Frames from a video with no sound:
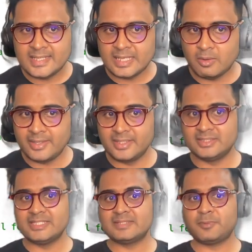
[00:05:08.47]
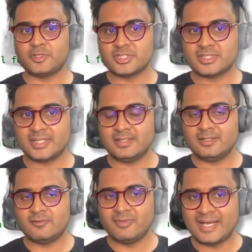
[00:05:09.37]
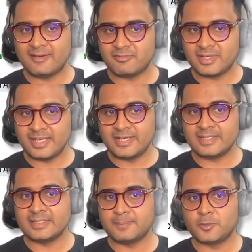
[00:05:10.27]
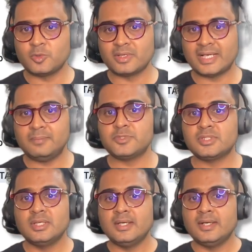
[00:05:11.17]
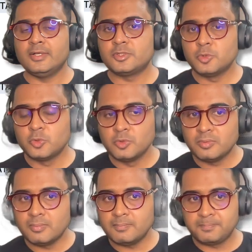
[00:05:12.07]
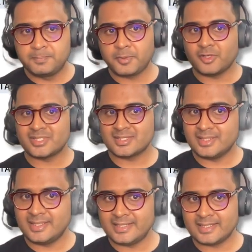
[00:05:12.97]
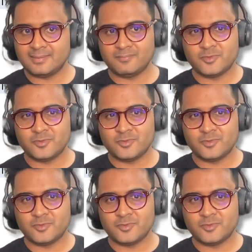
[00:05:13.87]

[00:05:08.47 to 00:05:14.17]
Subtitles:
Now, under this processing, we have created the programs to process the data.